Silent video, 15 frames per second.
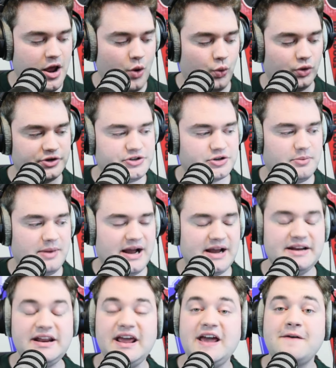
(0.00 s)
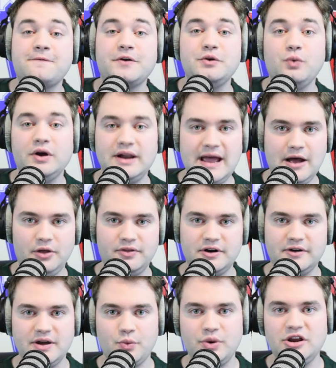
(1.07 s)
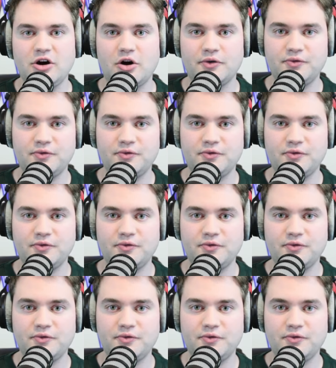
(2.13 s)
Want to remind everyone out there that we are